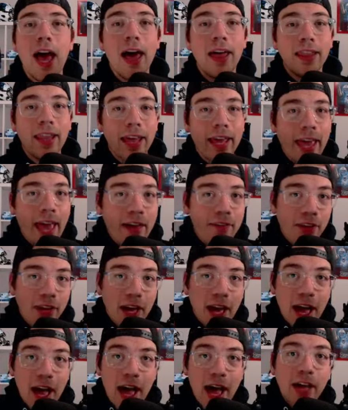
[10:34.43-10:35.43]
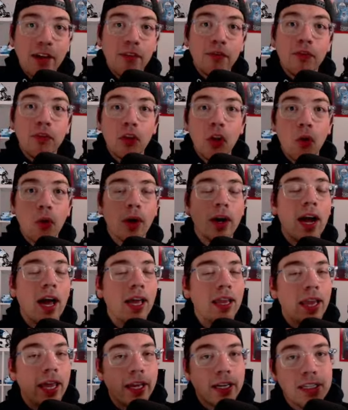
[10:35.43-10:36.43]
I like having a high floor. I
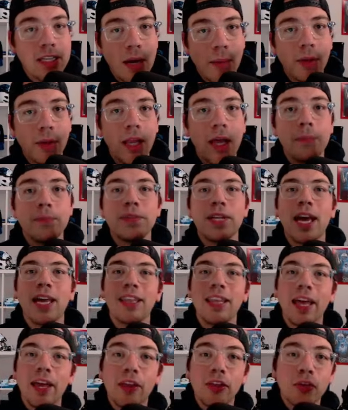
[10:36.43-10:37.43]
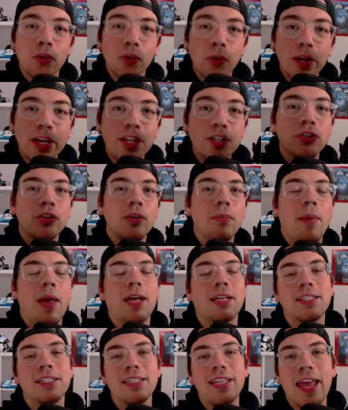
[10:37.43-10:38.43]
like double ups. I like 3 entry
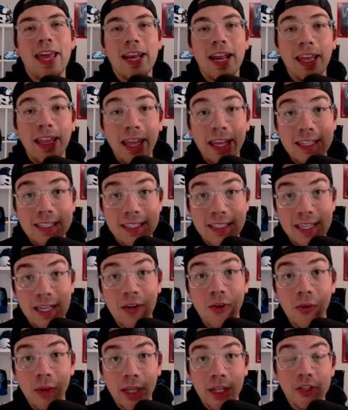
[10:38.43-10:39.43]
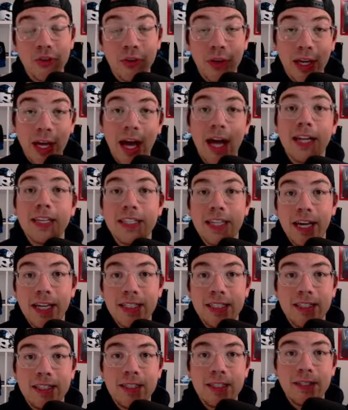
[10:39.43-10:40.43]
maxes, and I like single entry
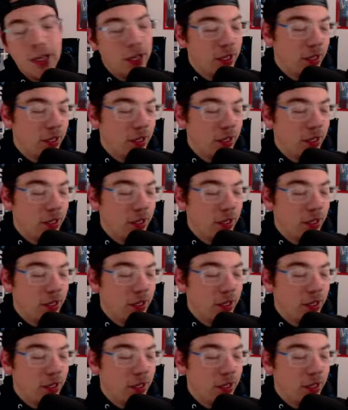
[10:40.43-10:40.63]
contests.